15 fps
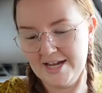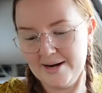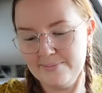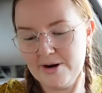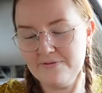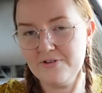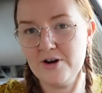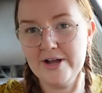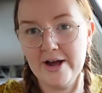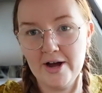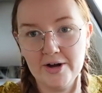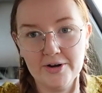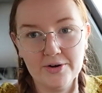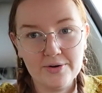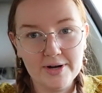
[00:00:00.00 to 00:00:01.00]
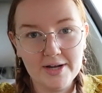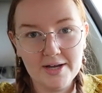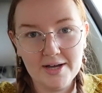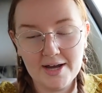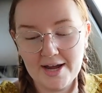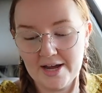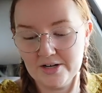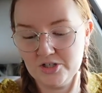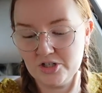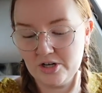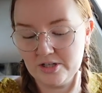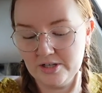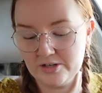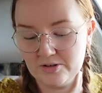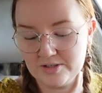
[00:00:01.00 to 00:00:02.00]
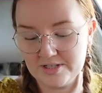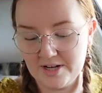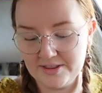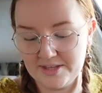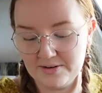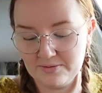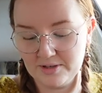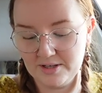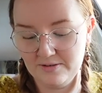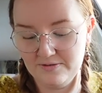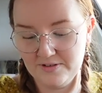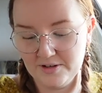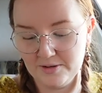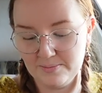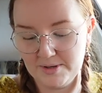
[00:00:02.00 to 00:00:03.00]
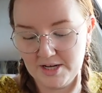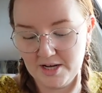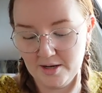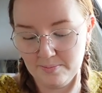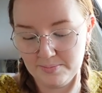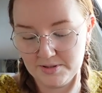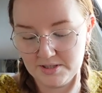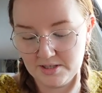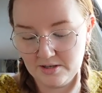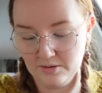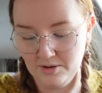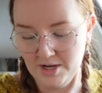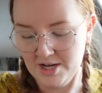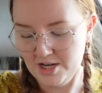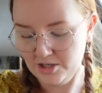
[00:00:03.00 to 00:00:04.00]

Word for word: and I'm not very hungry I had a chocolate croissant that really filled me up so